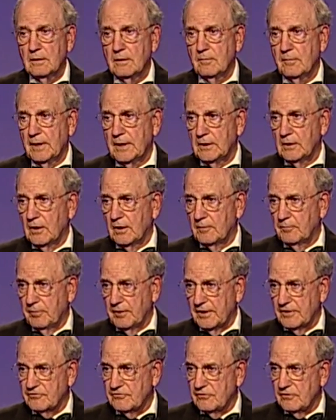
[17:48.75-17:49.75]
may God
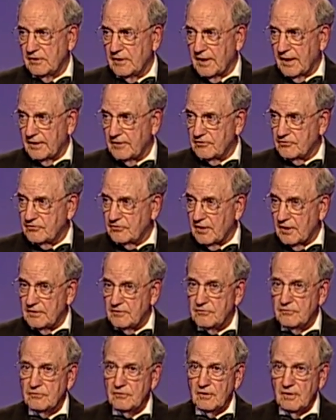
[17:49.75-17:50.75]
bless the United
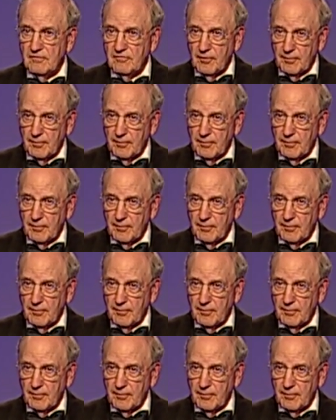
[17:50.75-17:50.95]
States of